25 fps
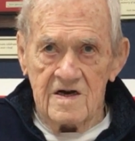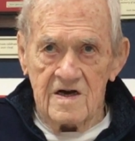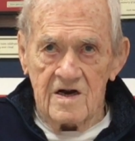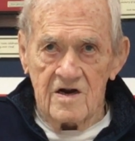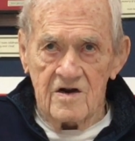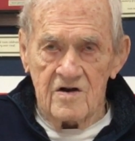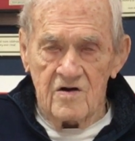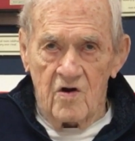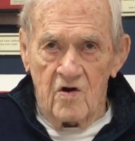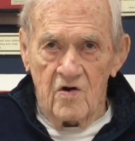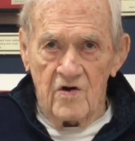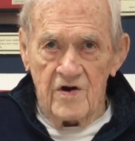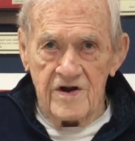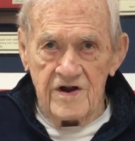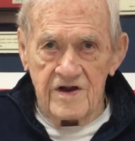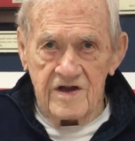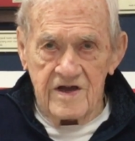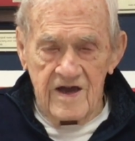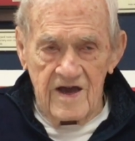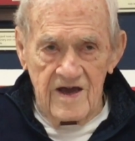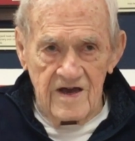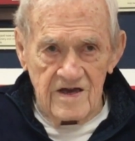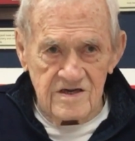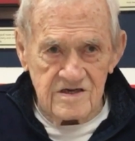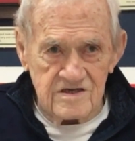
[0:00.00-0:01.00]
Laurie
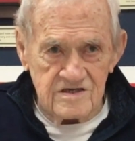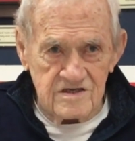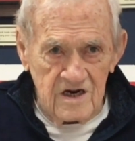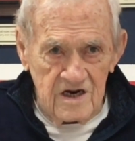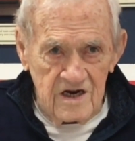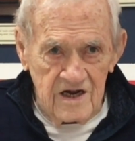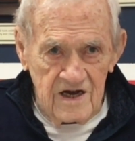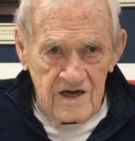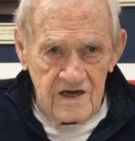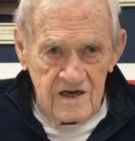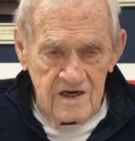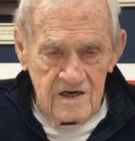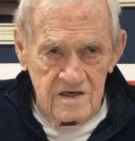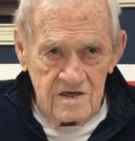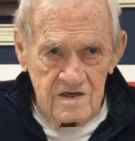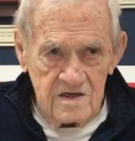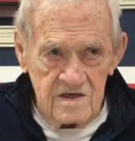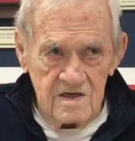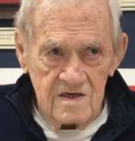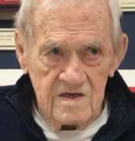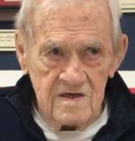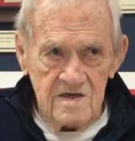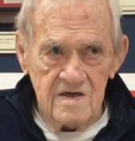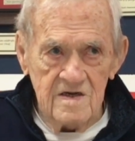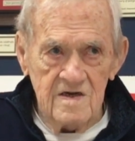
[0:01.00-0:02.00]
Castiglione
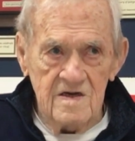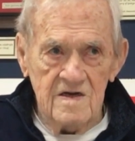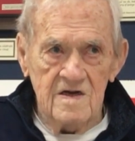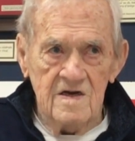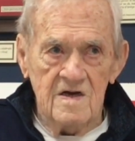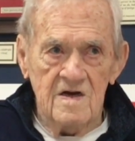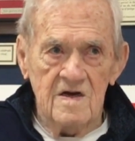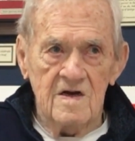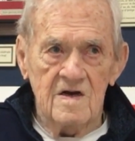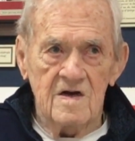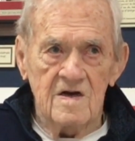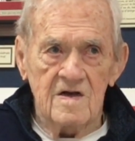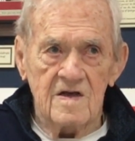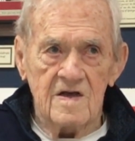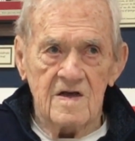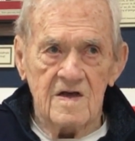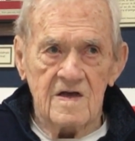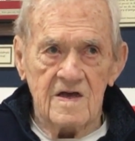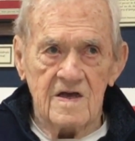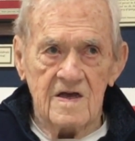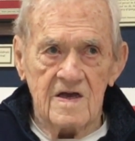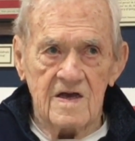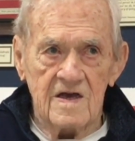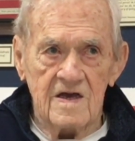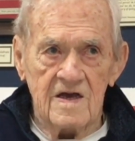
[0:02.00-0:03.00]

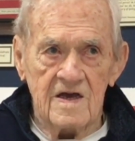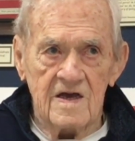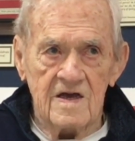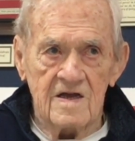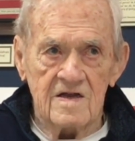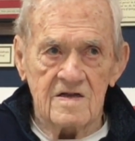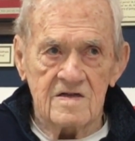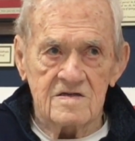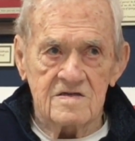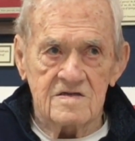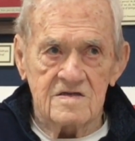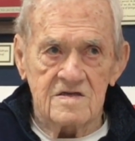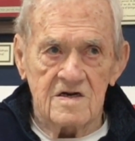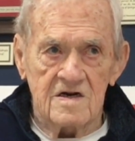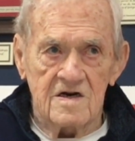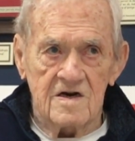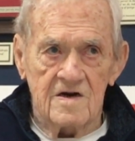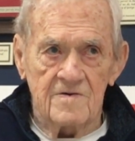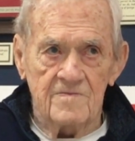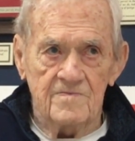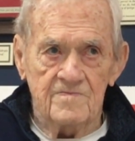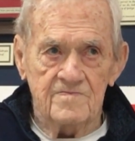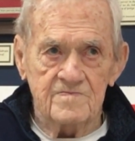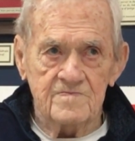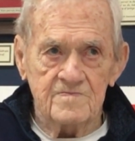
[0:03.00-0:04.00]
and
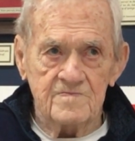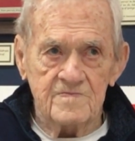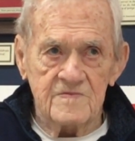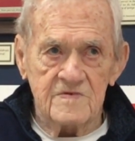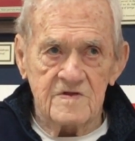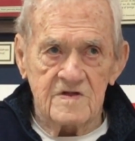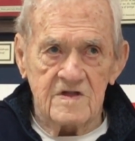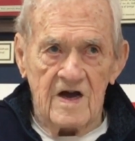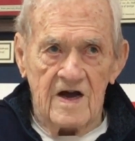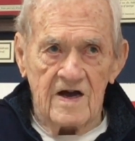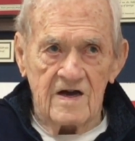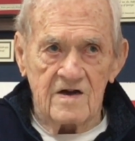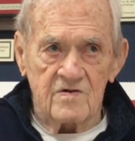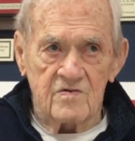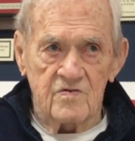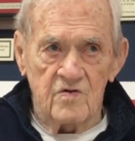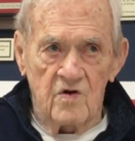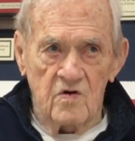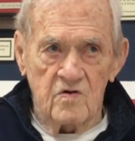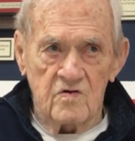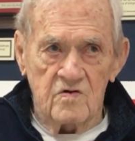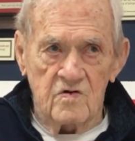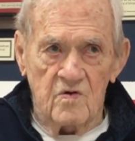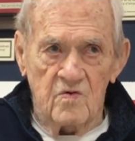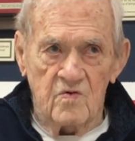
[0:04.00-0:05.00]
Doc
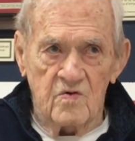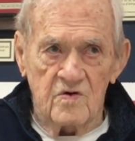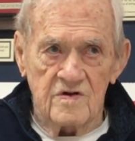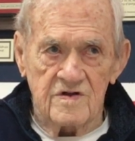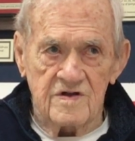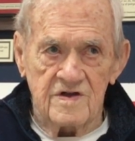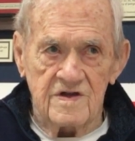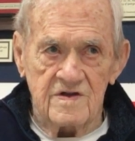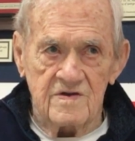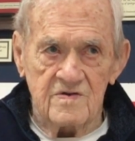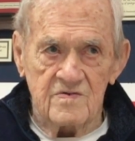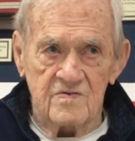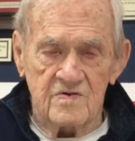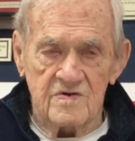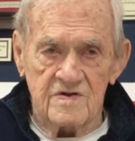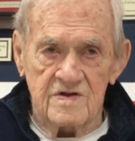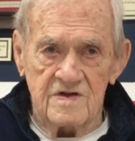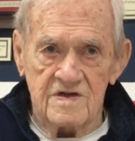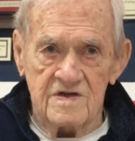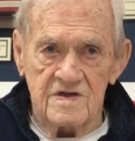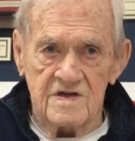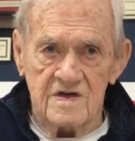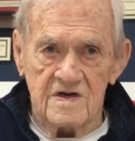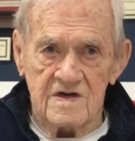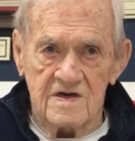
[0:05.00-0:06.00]
Rogo were
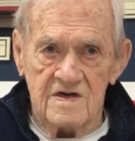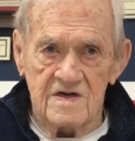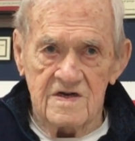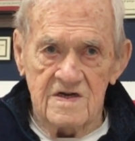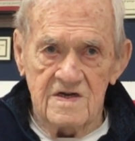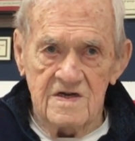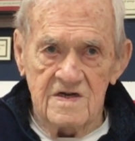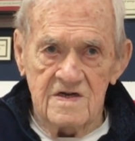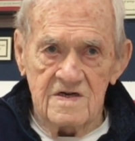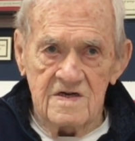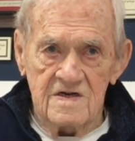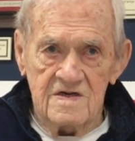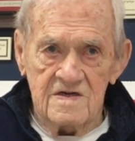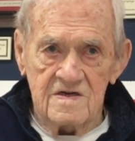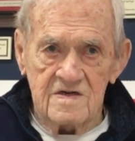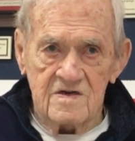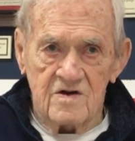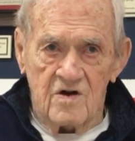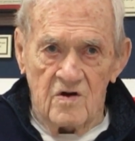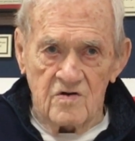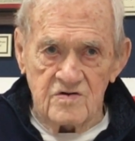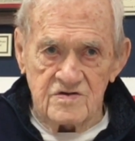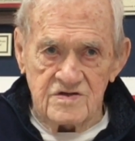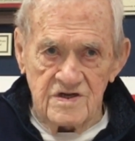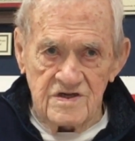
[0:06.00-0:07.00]
the
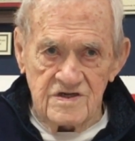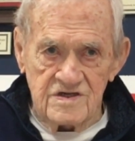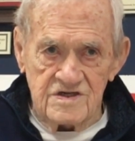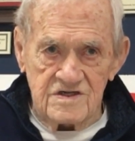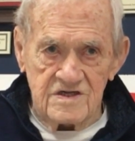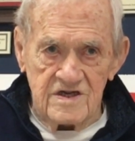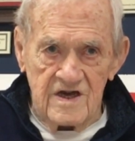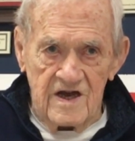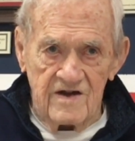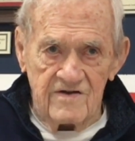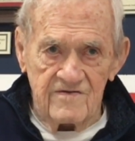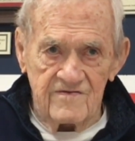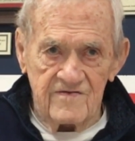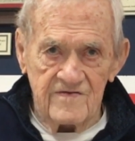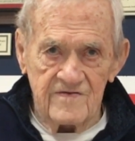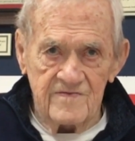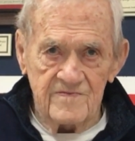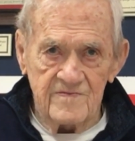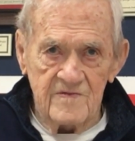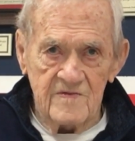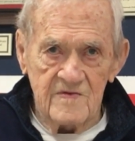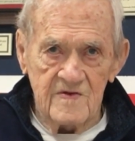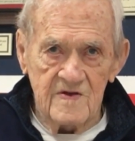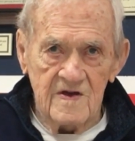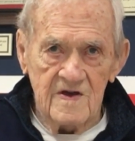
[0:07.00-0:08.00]
coaching staff.
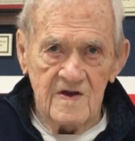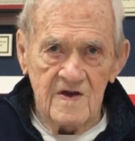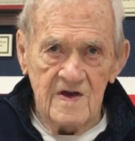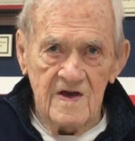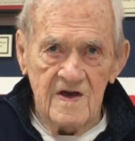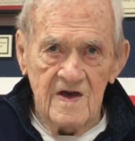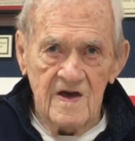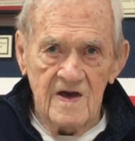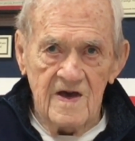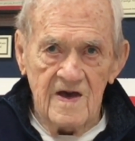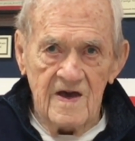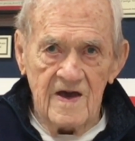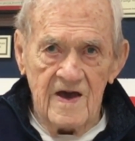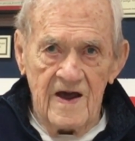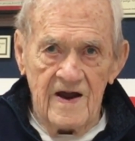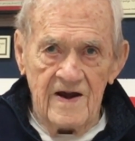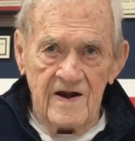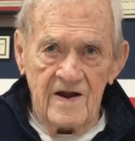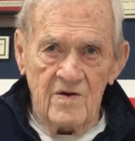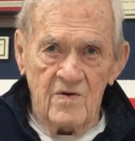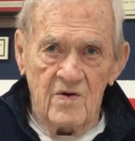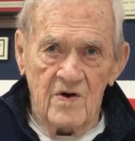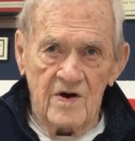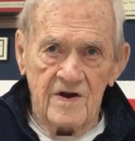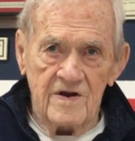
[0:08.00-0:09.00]

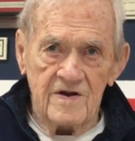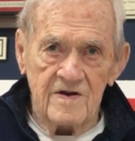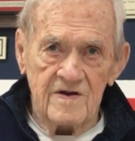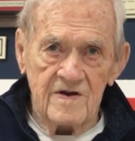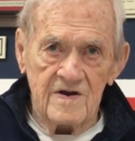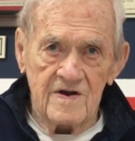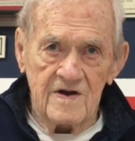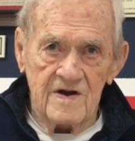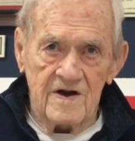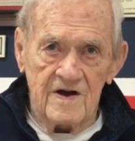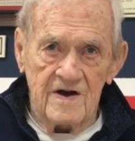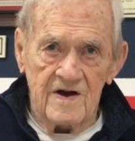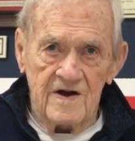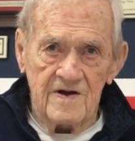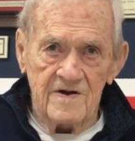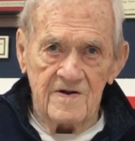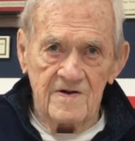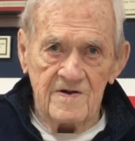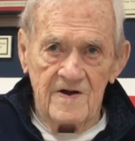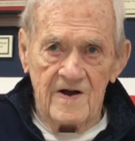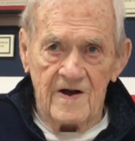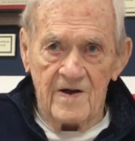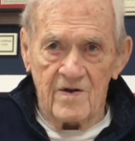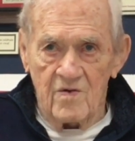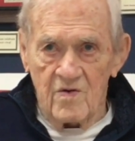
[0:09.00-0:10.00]
Anyway,
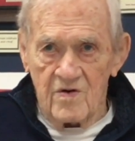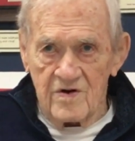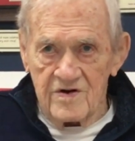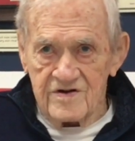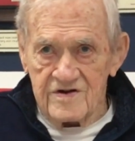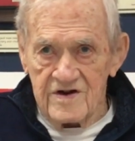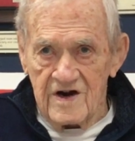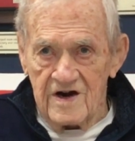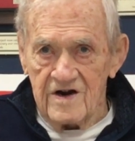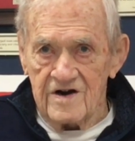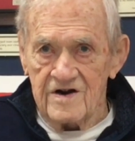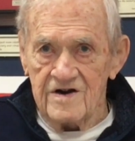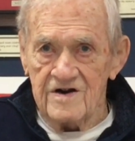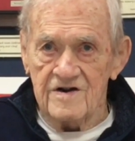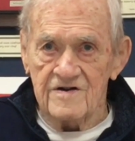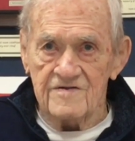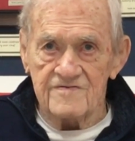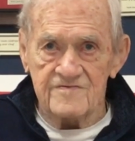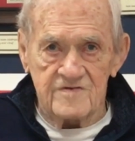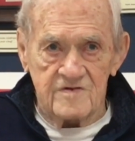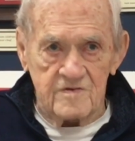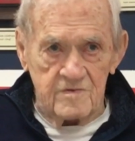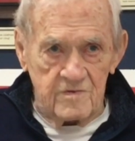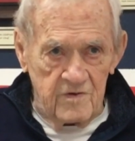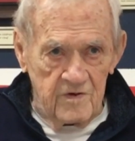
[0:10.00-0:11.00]
I worked hard enough
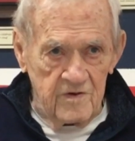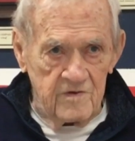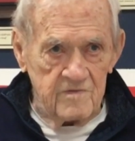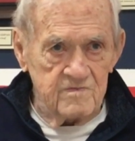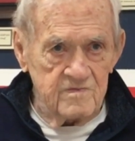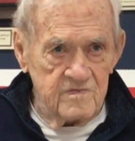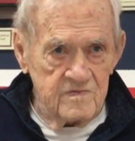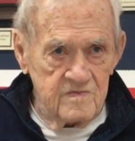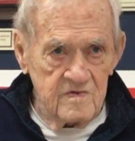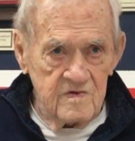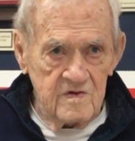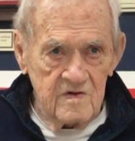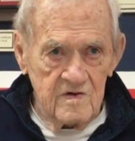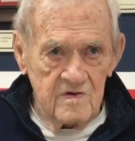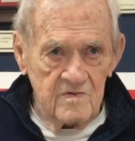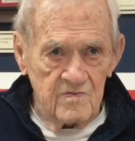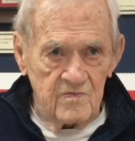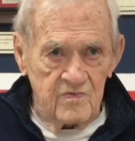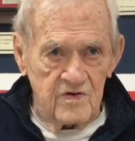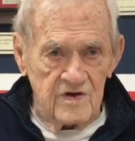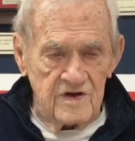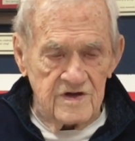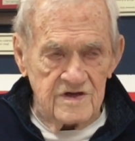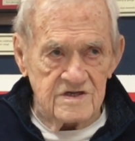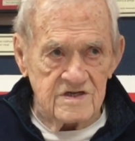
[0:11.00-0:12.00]
to be
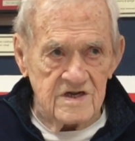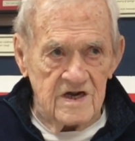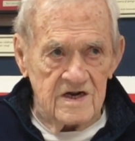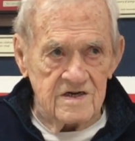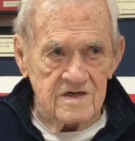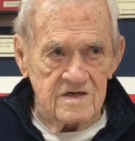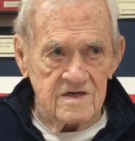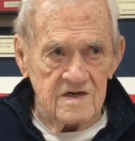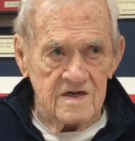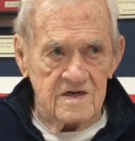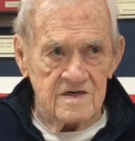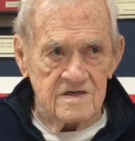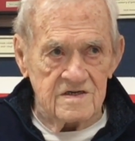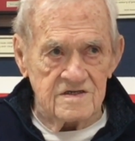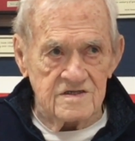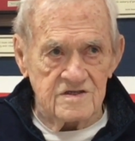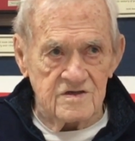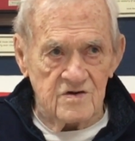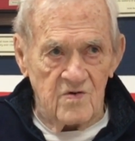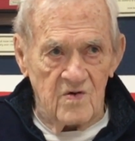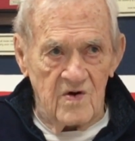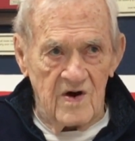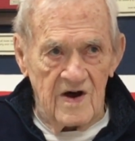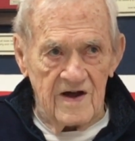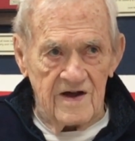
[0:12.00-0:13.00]
placed on the
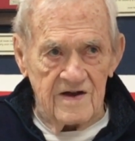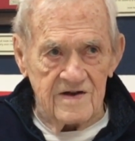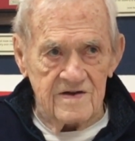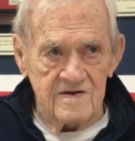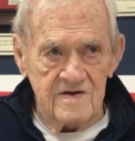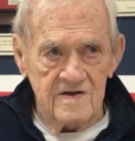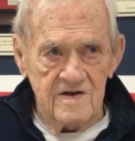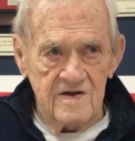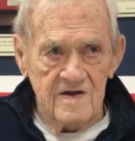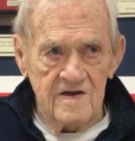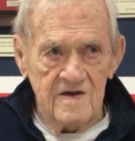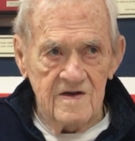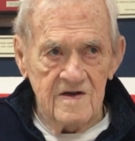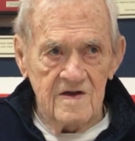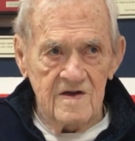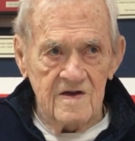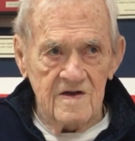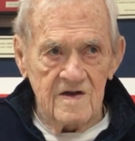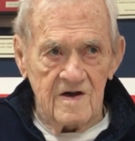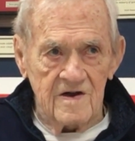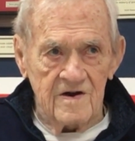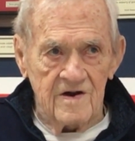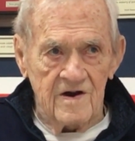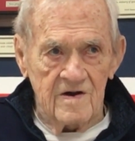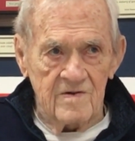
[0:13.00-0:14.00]
squad,
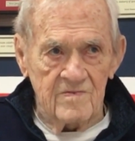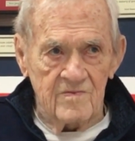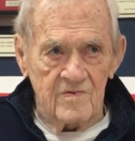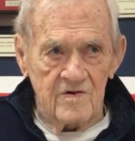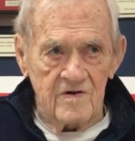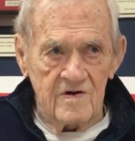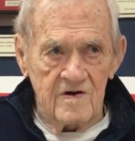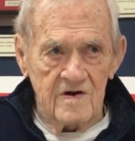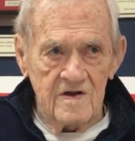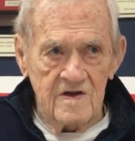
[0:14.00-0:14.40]
a number,